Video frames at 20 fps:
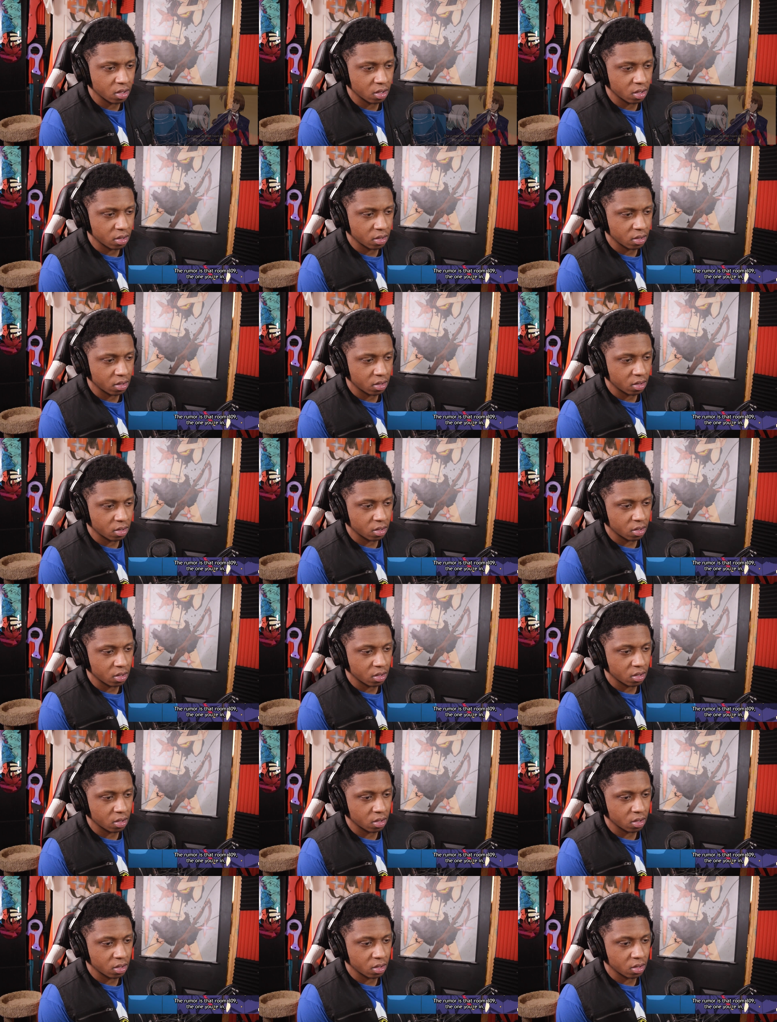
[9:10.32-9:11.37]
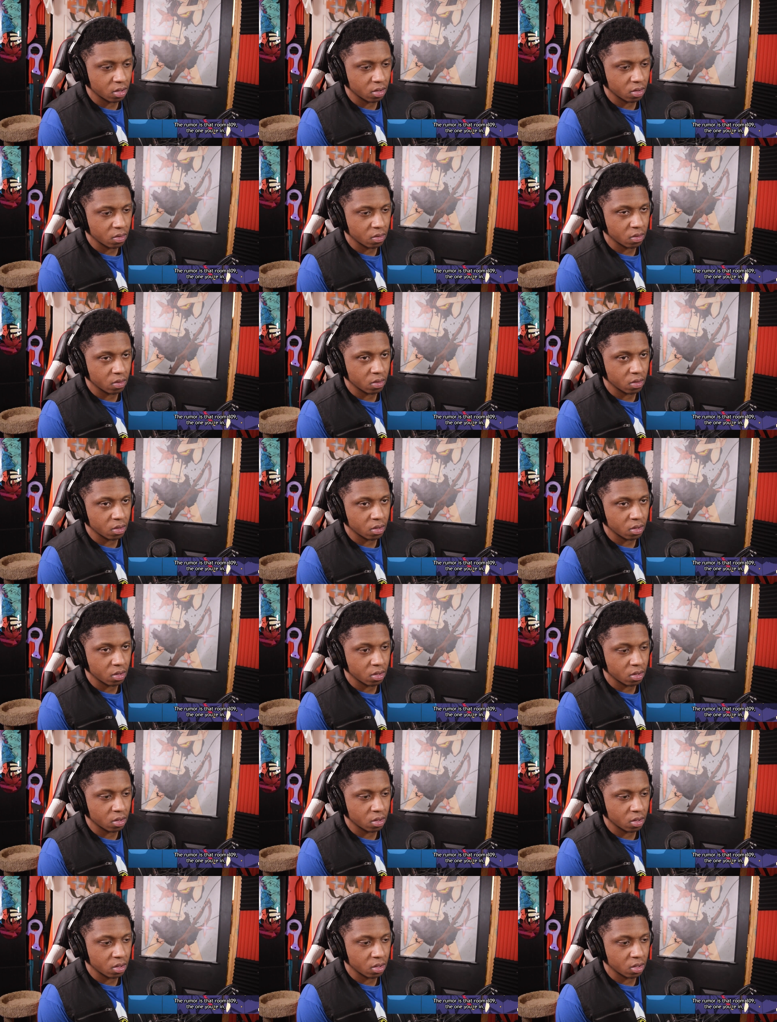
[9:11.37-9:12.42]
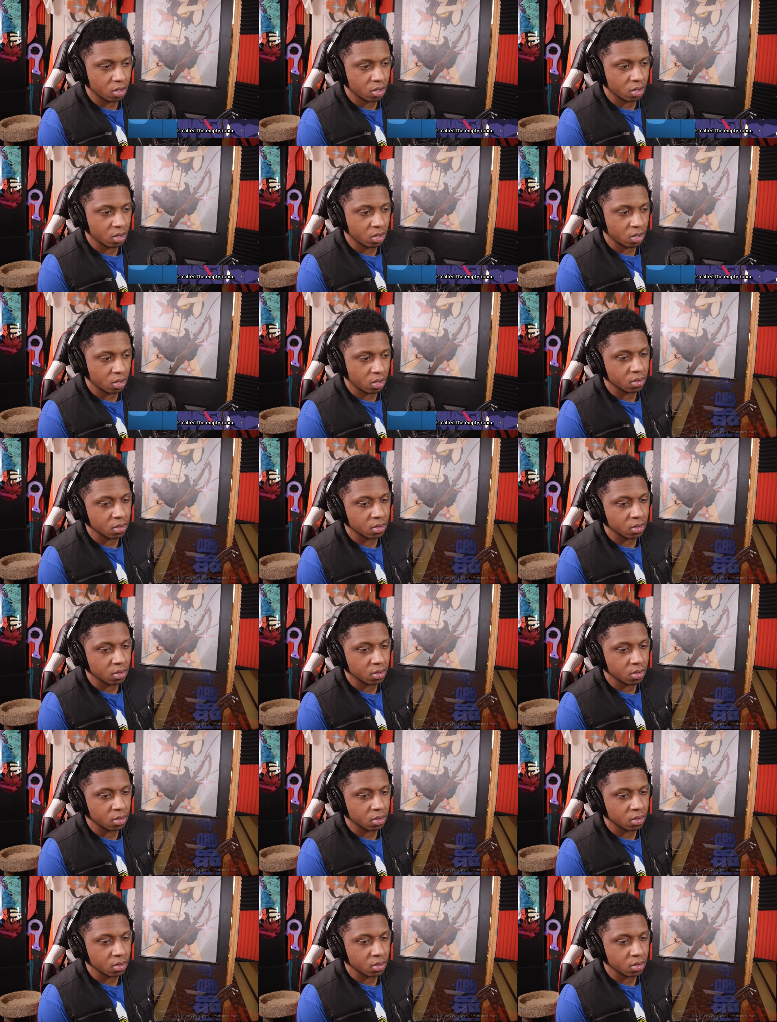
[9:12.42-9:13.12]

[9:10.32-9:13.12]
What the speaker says: No one is speaking in this clip.